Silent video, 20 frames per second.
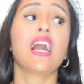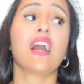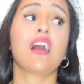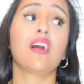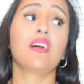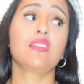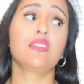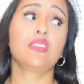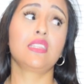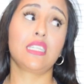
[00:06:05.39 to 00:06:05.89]

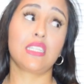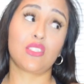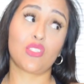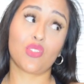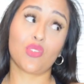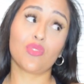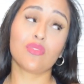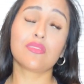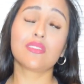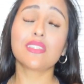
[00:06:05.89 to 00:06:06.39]
a
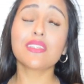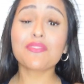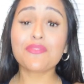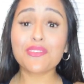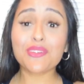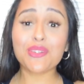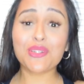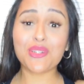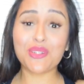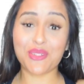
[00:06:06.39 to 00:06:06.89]
little
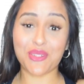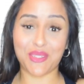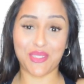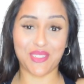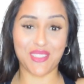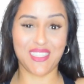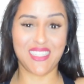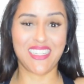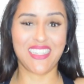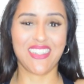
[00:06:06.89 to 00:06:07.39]

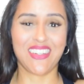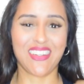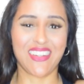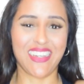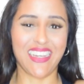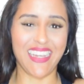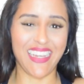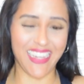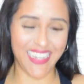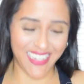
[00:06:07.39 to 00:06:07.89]
difficult,
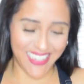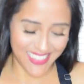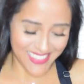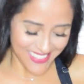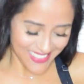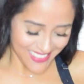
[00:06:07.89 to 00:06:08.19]
okay?